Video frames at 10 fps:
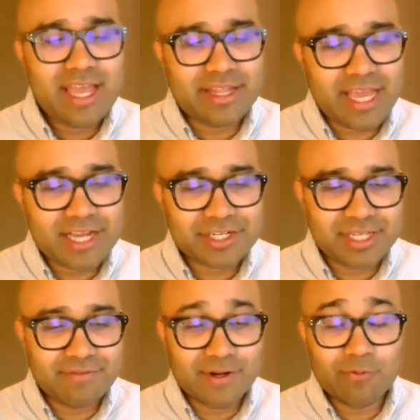And they
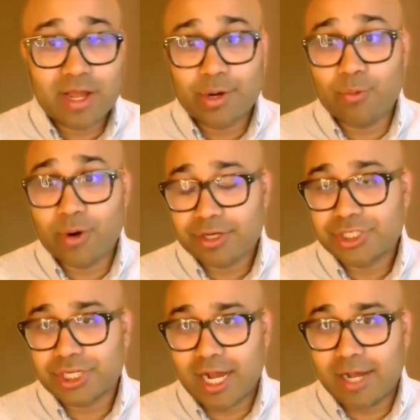actually even run a
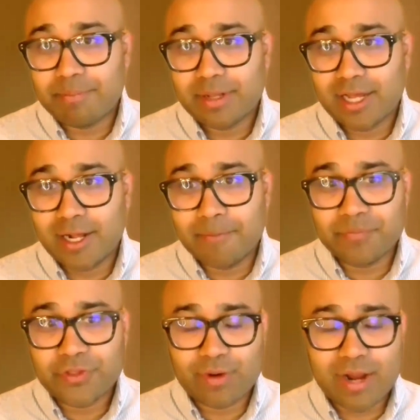workshop
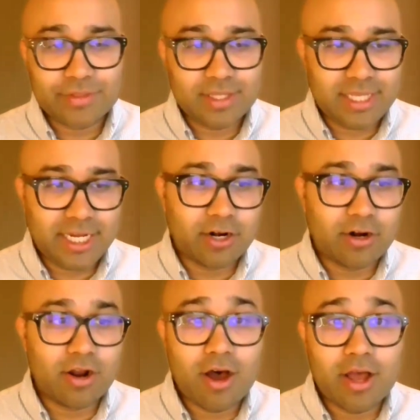throughout the
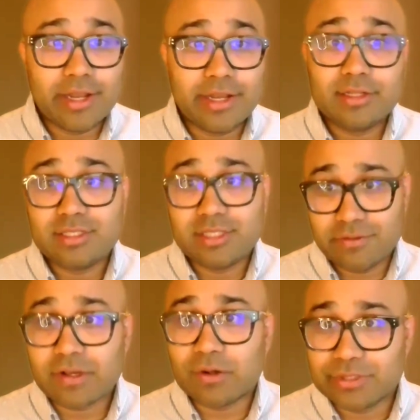year on
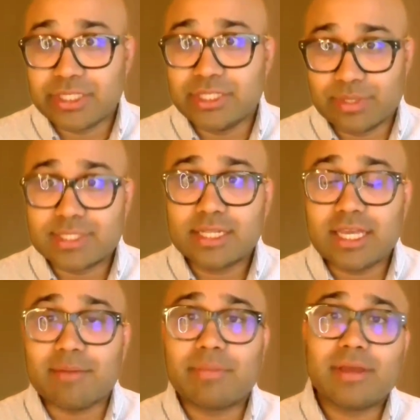difficulties with
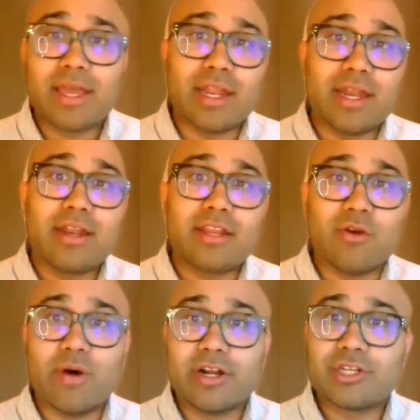sleep and
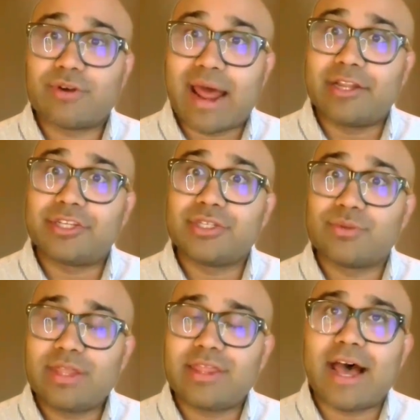what are
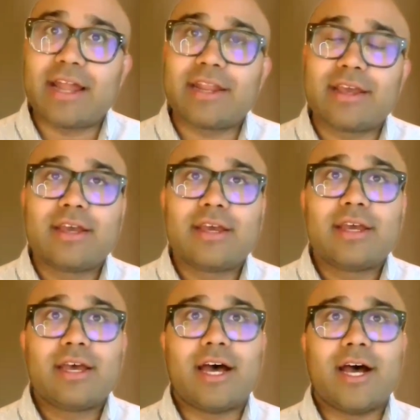strategies with that.
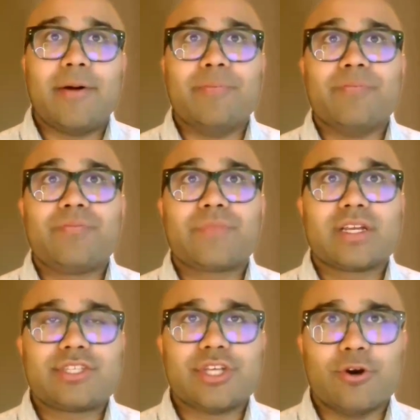
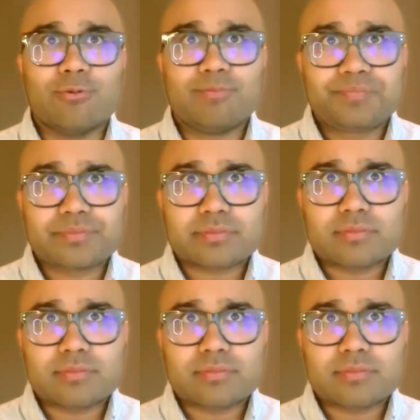So